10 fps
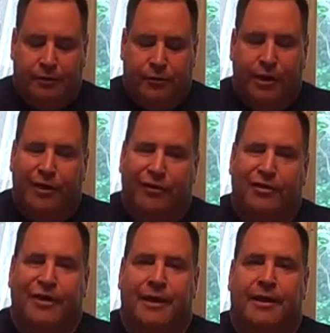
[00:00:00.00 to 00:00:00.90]
critical
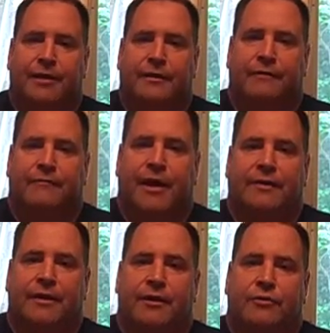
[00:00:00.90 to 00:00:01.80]
thinking in the
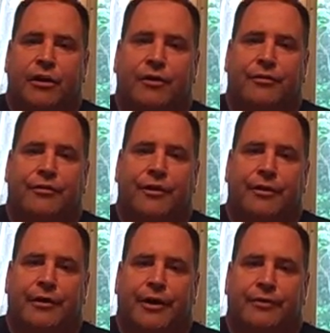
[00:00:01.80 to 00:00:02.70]
fact that critical
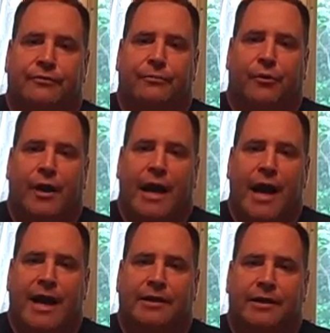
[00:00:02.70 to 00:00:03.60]
theory is more
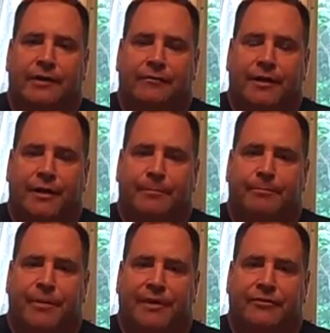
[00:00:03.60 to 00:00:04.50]
active.
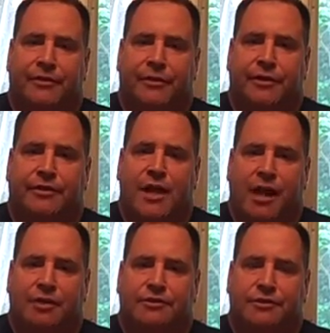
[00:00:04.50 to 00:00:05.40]
It basically
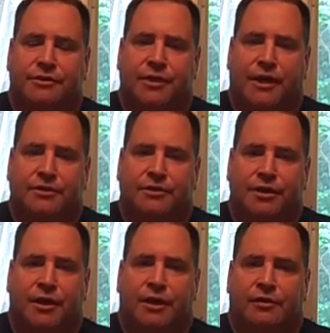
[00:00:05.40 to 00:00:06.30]
challenges
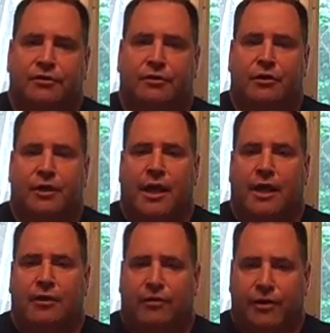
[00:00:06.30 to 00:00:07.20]
us to look
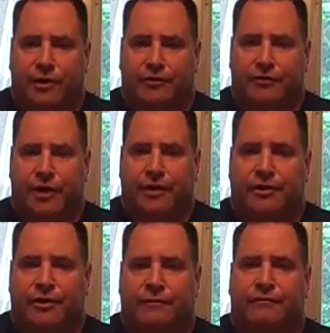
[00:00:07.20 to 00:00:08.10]
at an
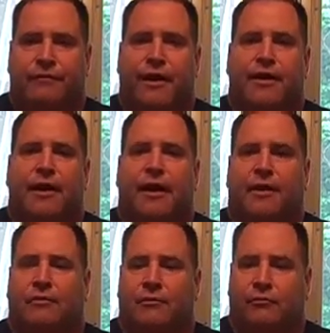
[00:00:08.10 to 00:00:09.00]
organization, find
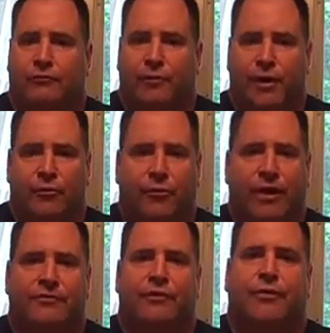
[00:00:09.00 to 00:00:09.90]
out what are
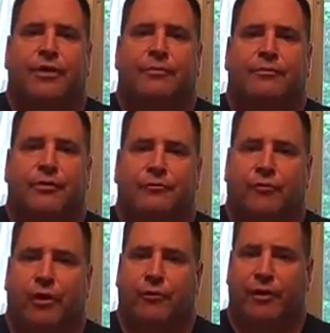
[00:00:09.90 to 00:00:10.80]
ways that we can improve,
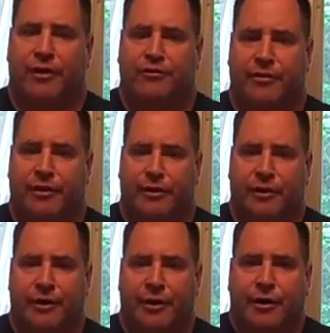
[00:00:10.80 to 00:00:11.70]
what are ways that are